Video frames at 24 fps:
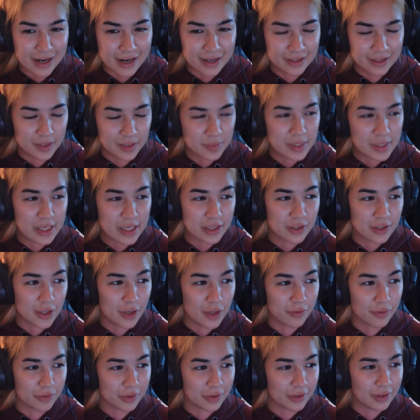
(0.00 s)
up taking
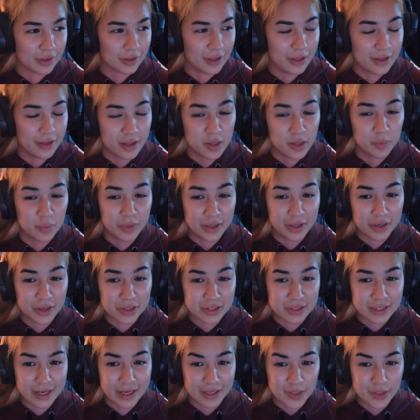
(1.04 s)
over another player's
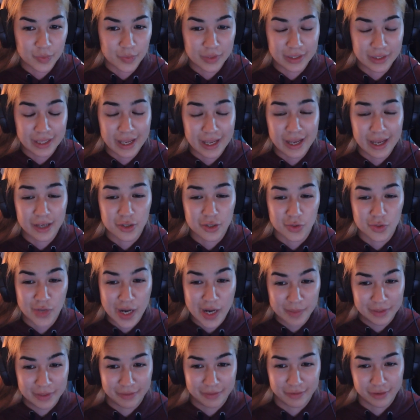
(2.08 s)
decks when they had dropped
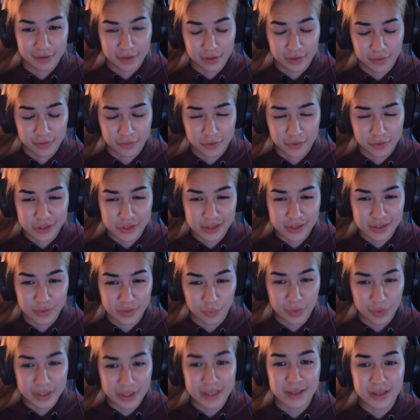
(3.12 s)
after the first
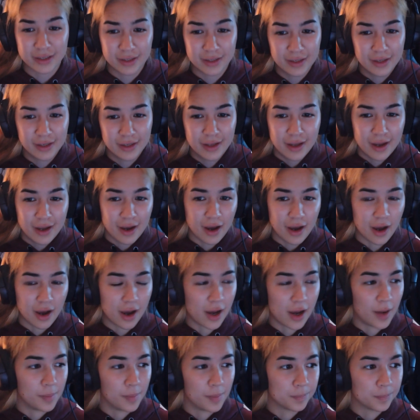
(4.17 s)
week. Um,
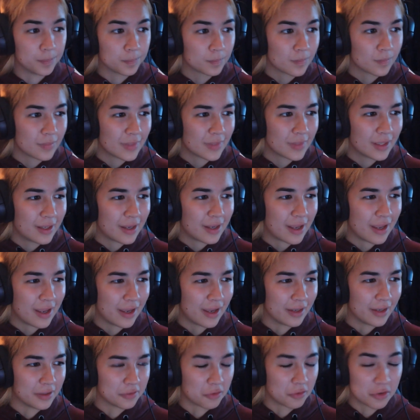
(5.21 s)
mm-hmm. And
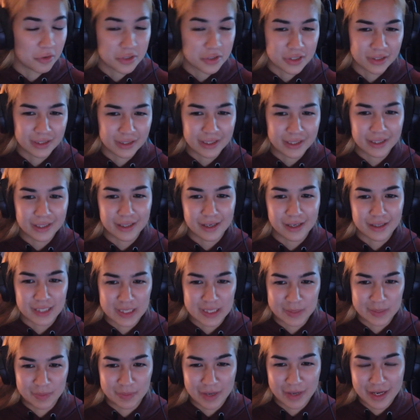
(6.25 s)
unfortunately,
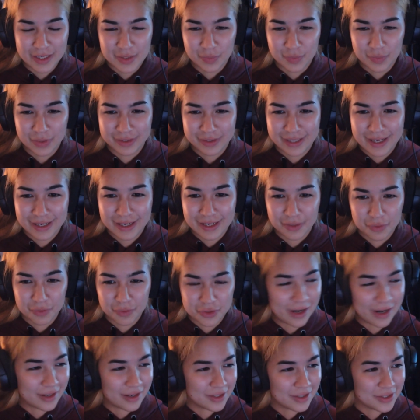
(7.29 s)
despite what they were
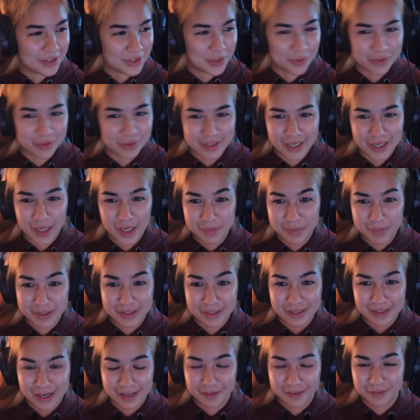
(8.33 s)
trying to do to help me
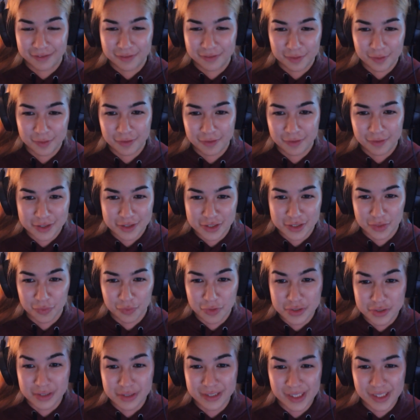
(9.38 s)
kind of fudge the rules
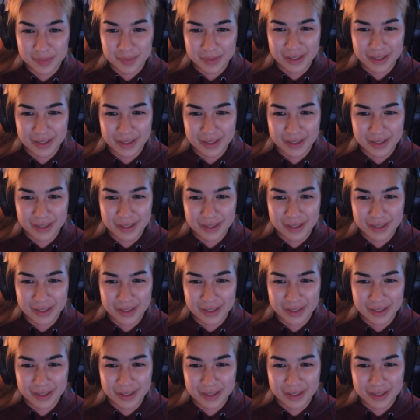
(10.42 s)
a little bit,